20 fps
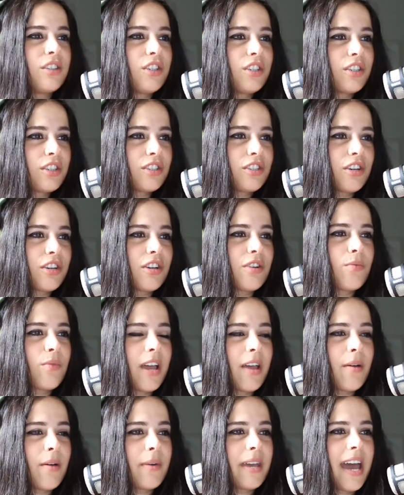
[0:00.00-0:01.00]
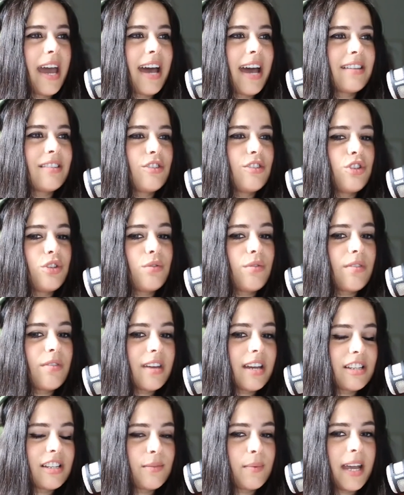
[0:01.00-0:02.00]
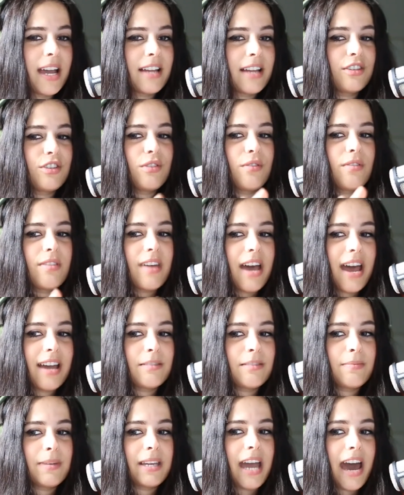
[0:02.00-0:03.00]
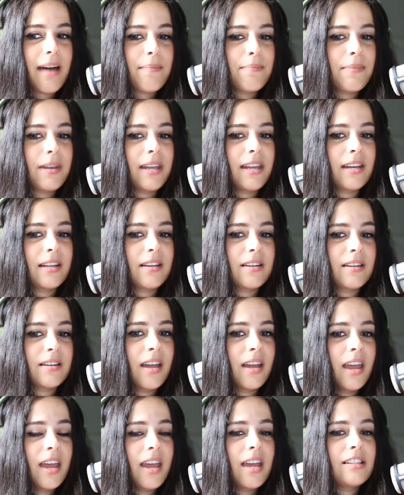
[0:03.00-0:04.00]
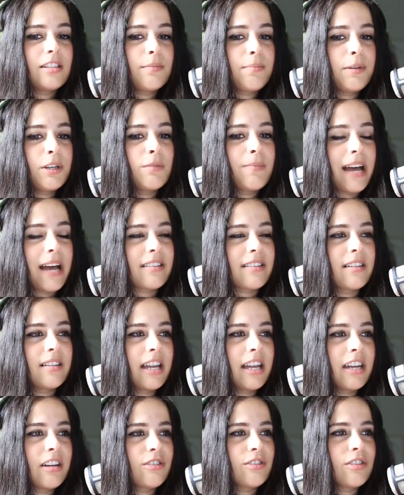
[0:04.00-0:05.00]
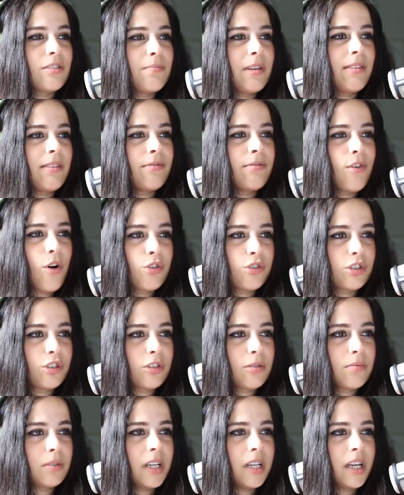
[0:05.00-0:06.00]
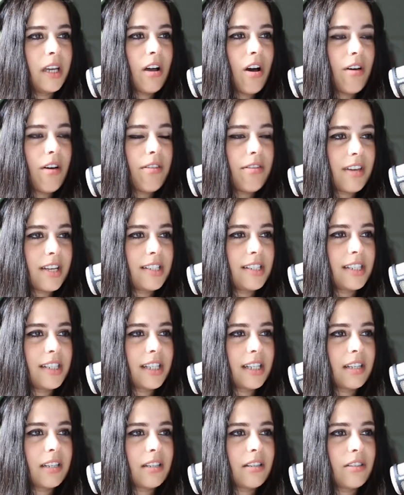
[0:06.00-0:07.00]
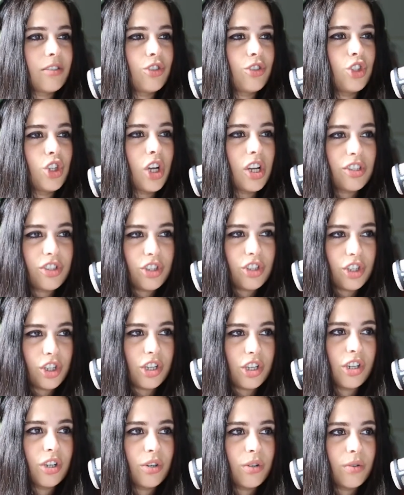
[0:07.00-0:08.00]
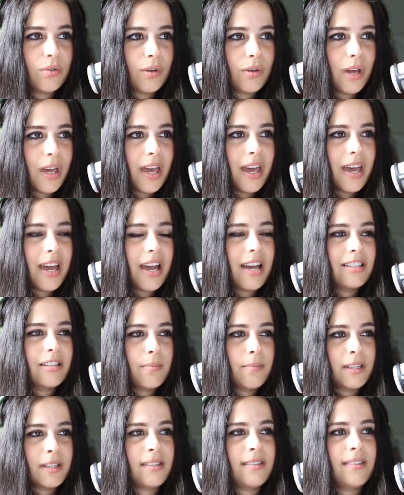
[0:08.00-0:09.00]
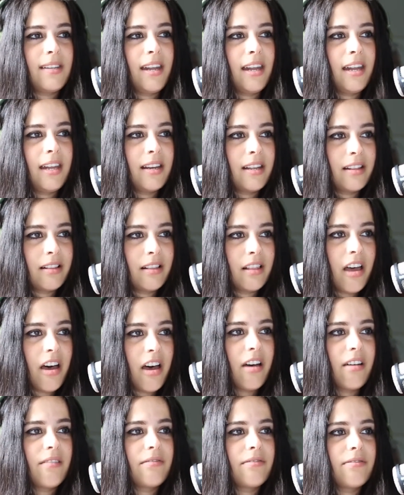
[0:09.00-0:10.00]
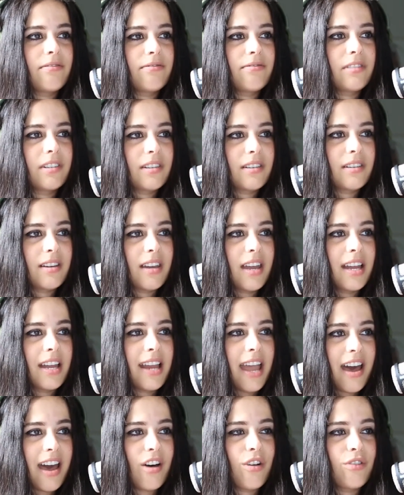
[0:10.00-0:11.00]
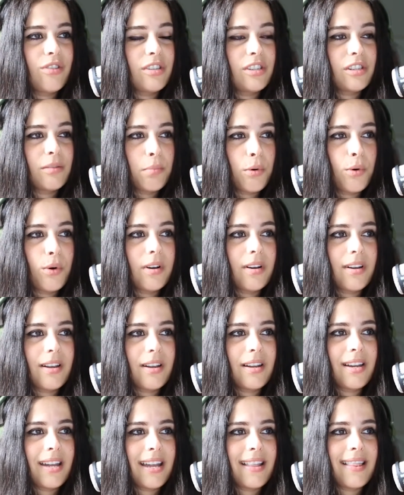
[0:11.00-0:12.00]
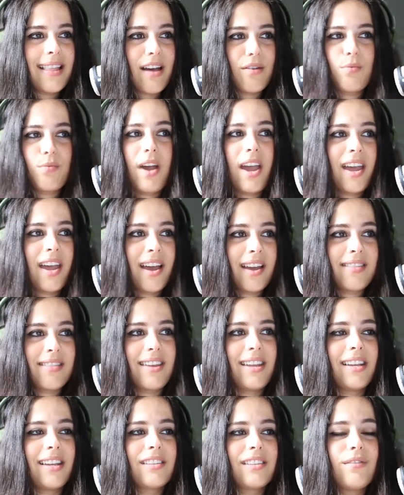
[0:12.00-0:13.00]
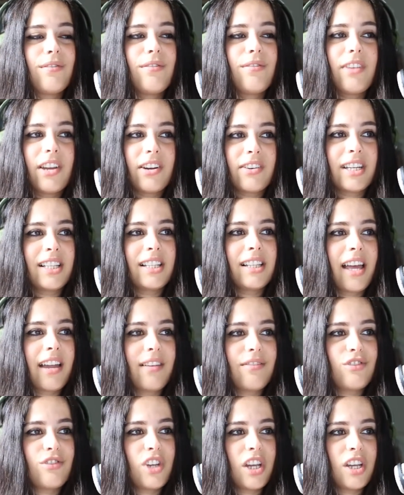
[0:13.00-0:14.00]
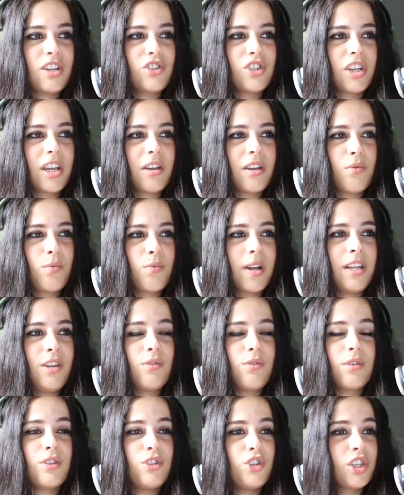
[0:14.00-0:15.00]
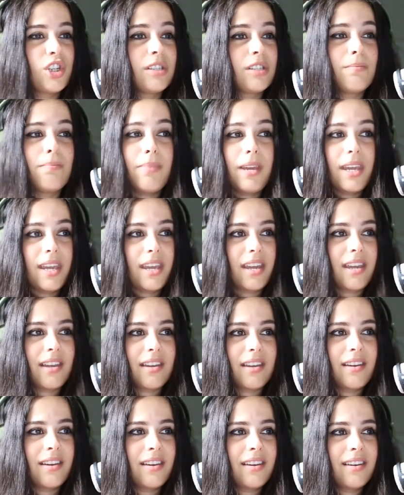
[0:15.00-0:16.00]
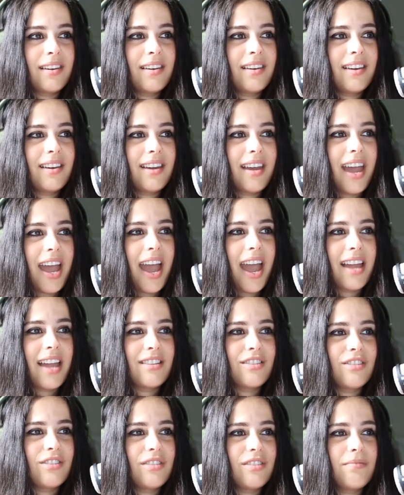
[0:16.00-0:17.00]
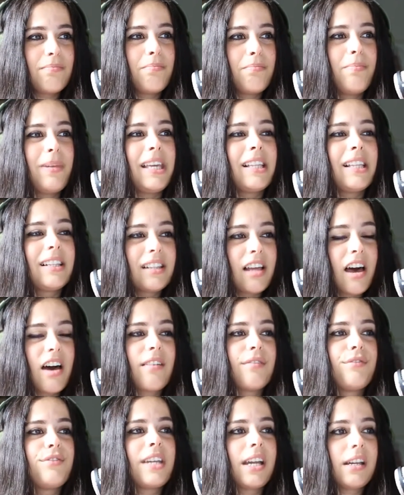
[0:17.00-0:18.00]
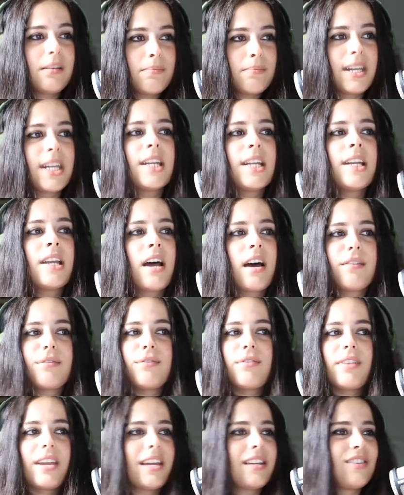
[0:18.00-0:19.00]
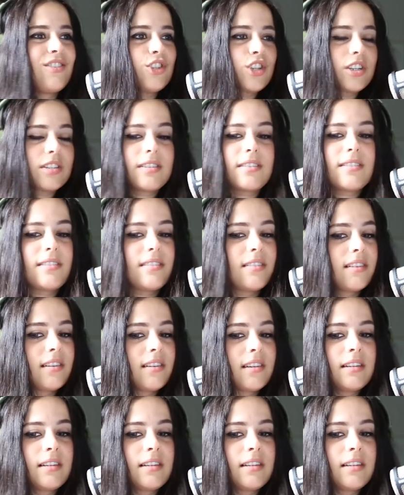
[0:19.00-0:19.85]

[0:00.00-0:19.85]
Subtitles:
look a certain way. We had to do this. We had to do that to be happy, and to peel back the layers and be vulnerably authentic, just you, and to be seen and loved and held and supported in that way, I think is very life changing when you can just be and be loved and be enough in just